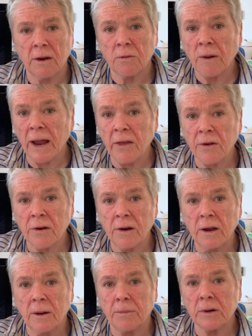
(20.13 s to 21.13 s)
Rather,
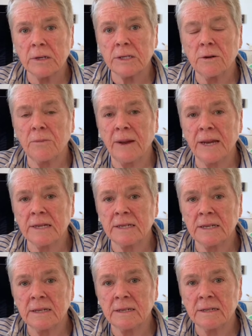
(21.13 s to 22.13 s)
personal
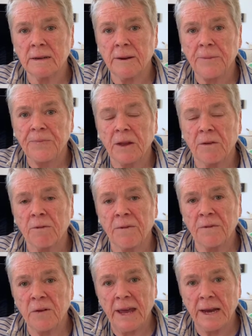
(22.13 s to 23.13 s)
medicines
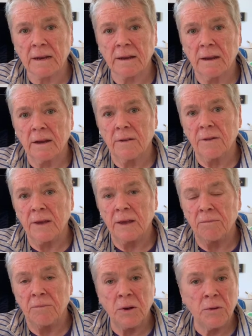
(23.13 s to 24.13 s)
reflect
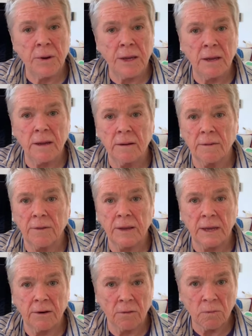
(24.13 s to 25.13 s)
the beauty, the
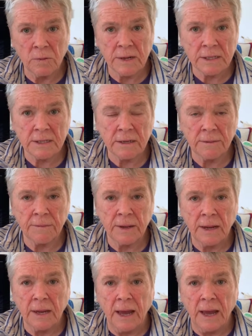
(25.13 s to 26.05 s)
inner wisdom,